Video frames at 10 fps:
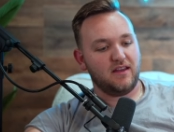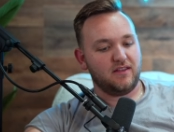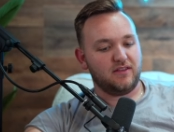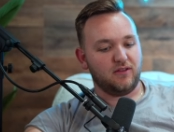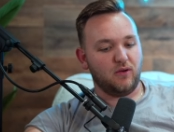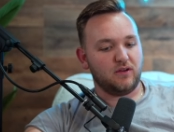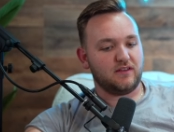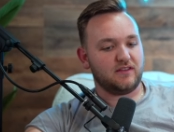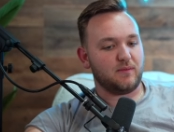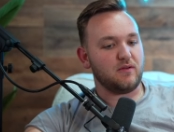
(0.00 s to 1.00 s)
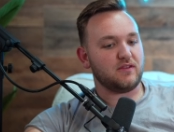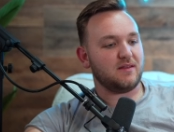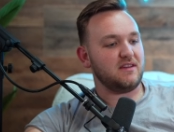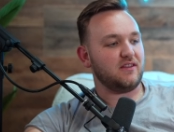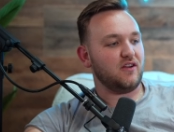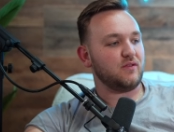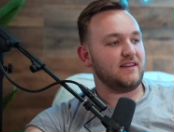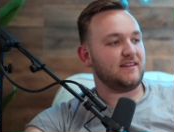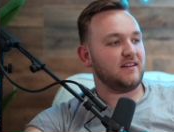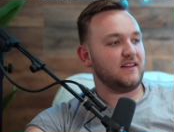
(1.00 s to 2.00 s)
the lord spoke to me though
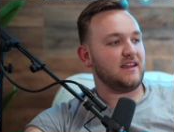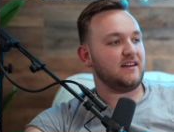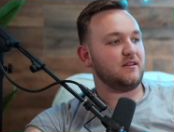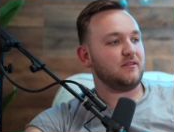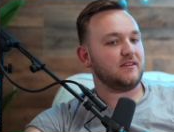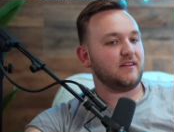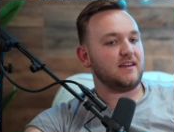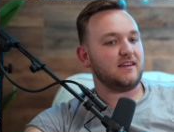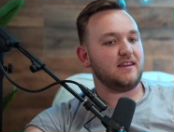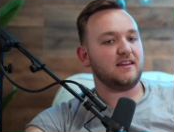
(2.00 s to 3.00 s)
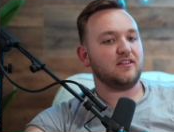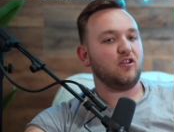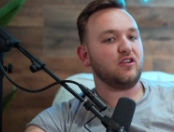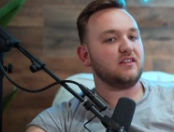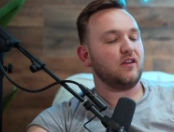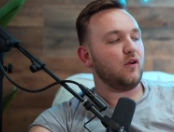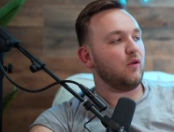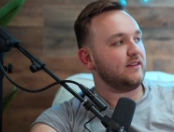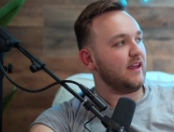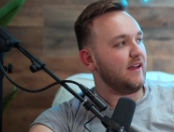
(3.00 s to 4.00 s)
recently and he was like keegan look at the
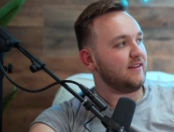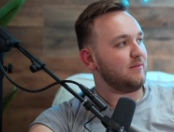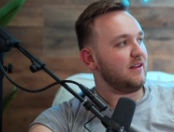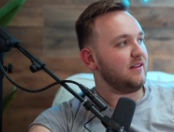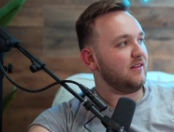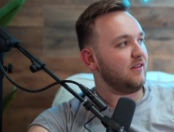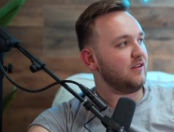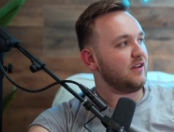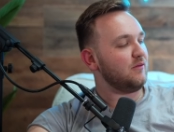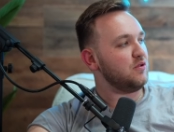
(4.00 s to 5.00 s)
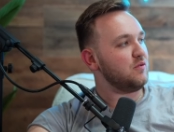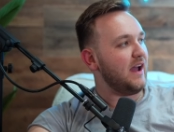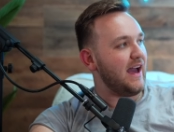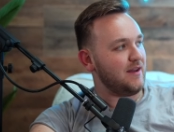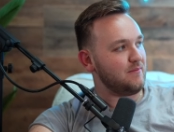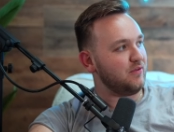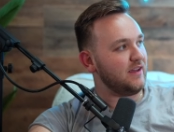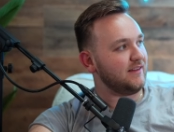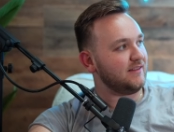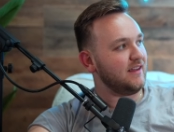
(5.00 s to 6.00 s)
old testament look at who i had in
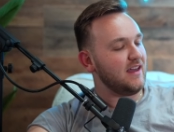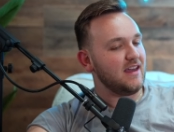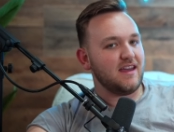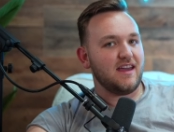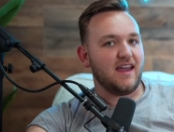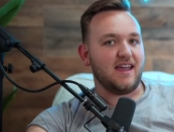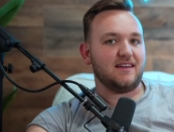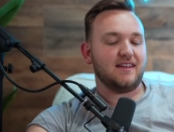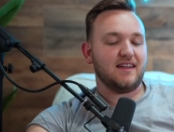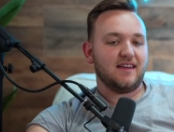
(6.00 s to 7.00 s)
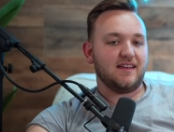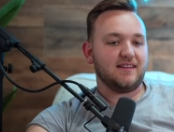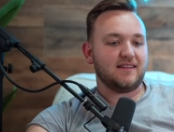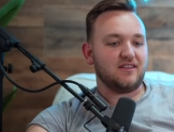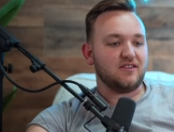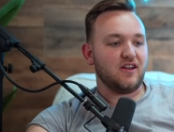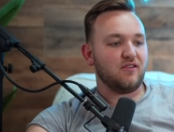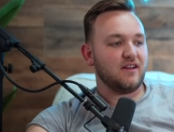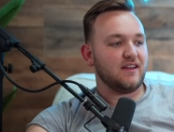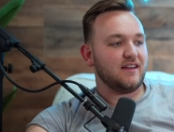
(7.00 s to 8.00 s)
place and he said you
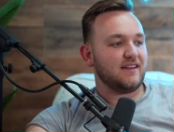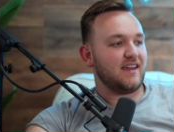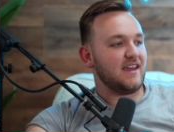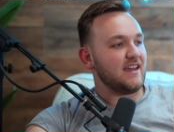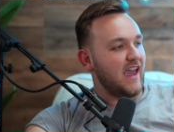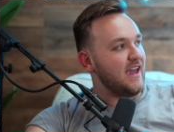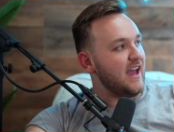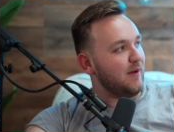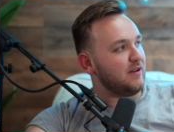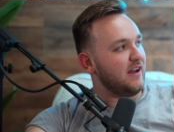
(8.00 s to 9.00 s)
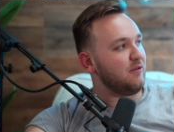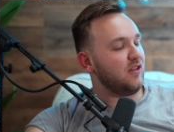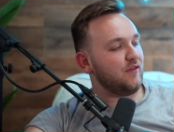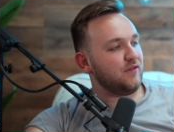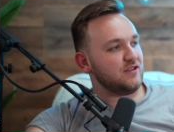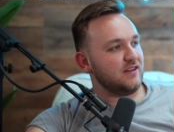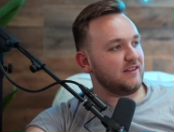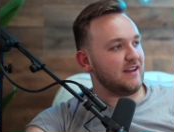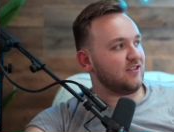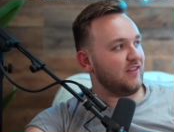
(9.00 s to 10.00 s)
know king ahab and i would love for you to
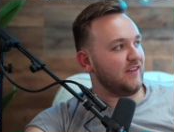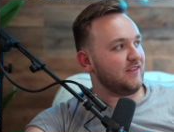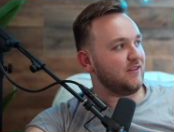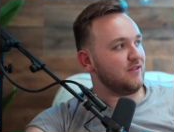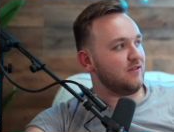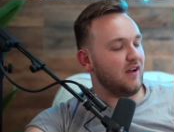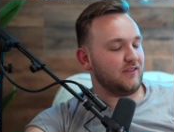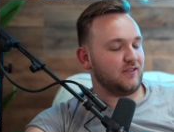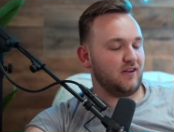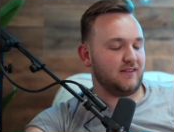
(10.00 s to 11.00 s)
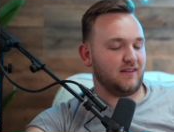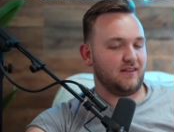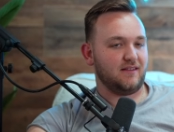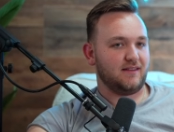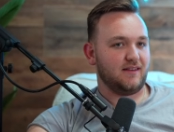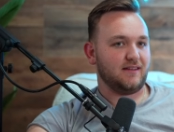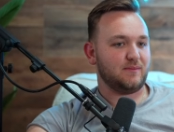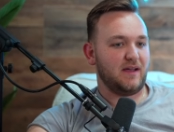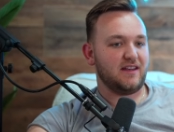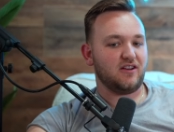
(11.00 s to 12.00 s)
teach on this too uh, sorry to to
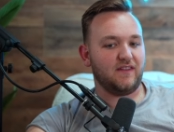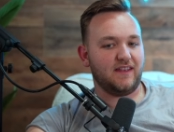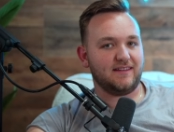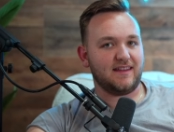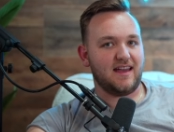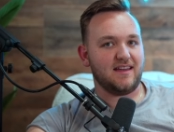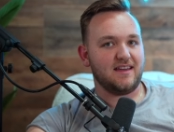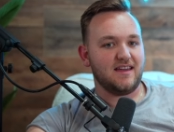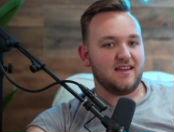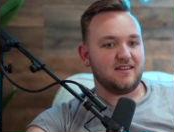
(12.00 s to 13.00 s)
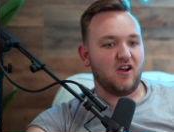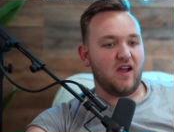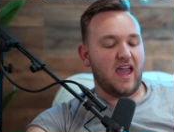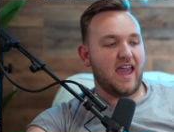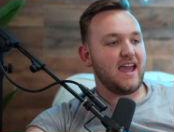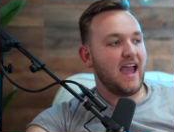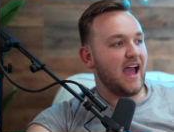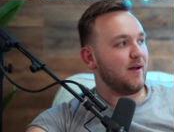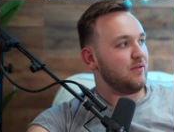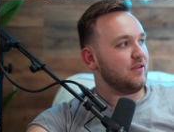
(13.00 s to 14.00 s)
expand on this that you know ahab